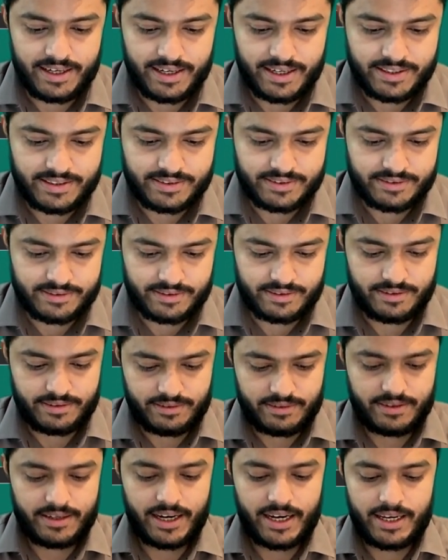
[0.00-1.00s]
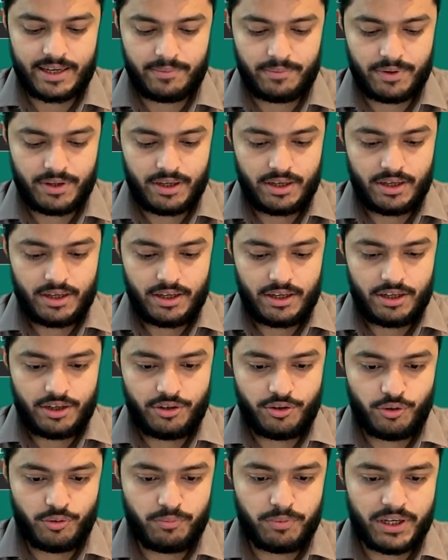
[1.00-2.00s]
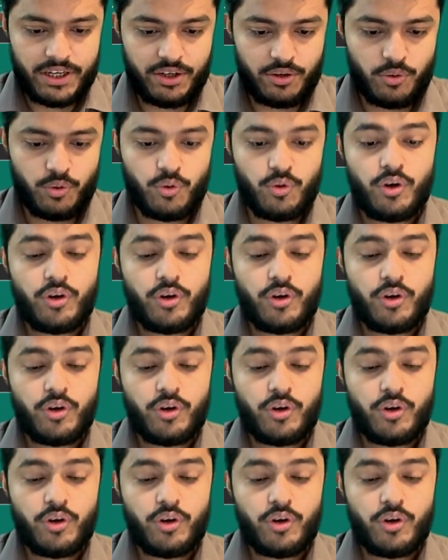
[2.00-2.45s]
let's type Ubuntu,